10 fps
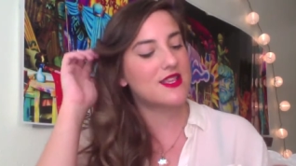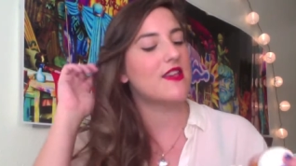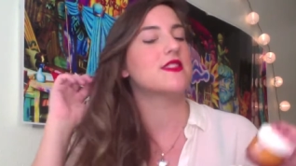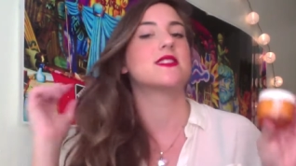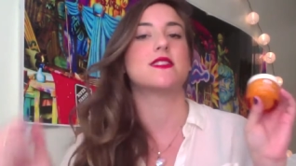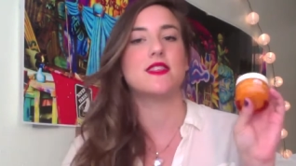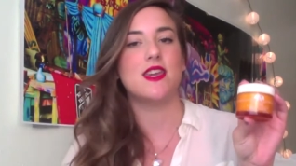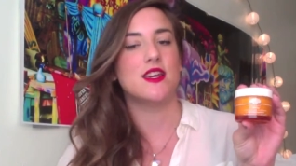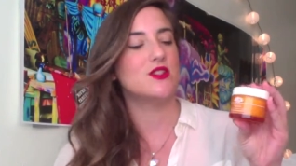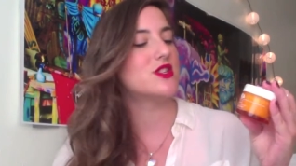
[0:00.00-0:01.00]
and this is
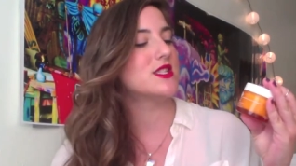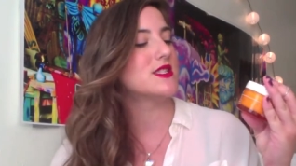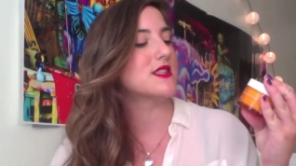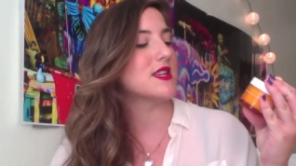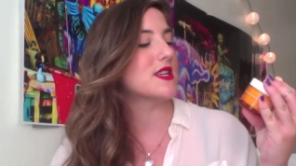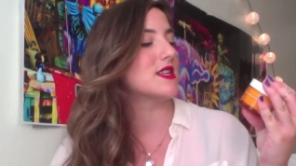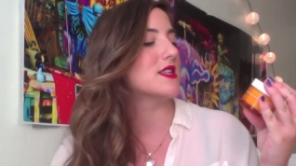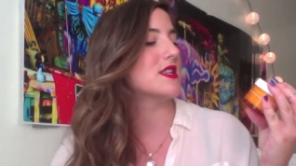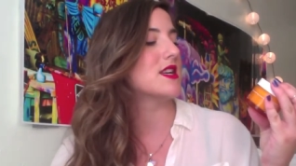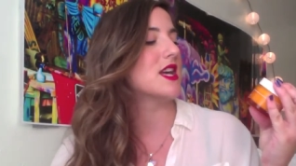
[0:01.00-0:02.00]
the
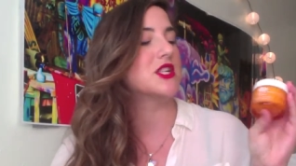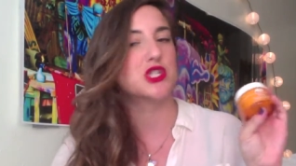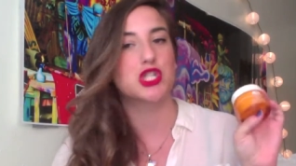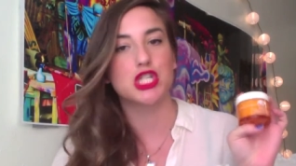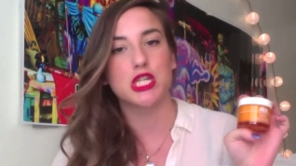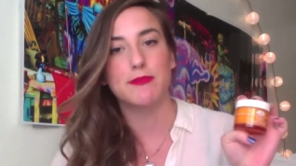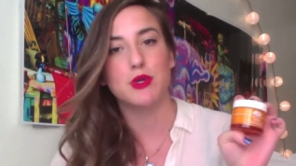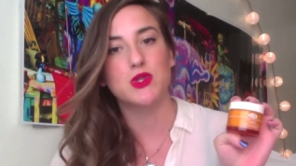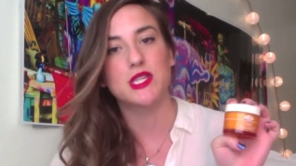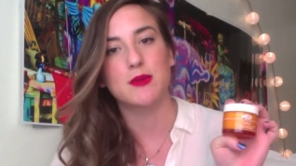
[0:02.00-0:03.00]
Ginzing Energy
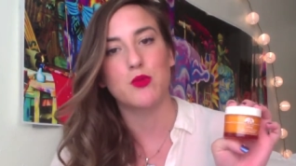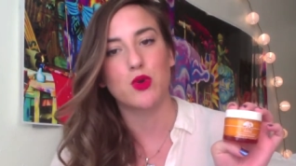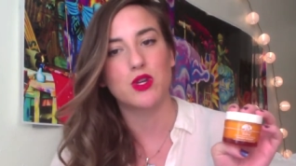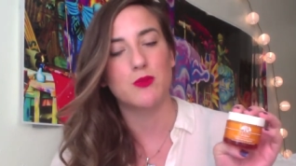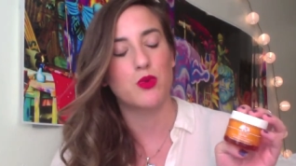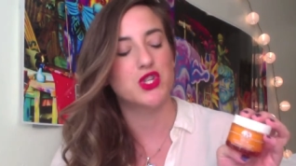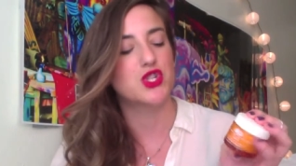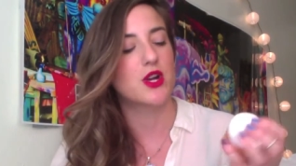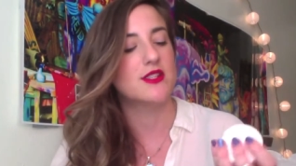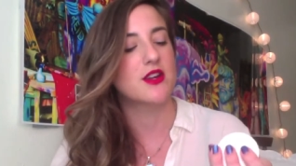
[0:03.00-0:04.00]
Boosting
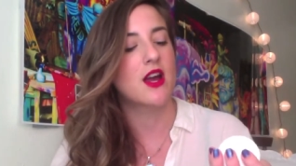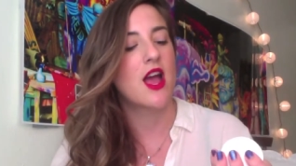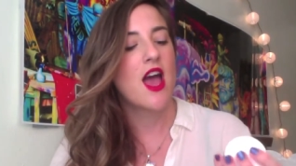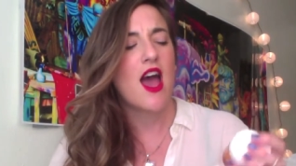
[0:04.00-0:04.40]
Moisturizer.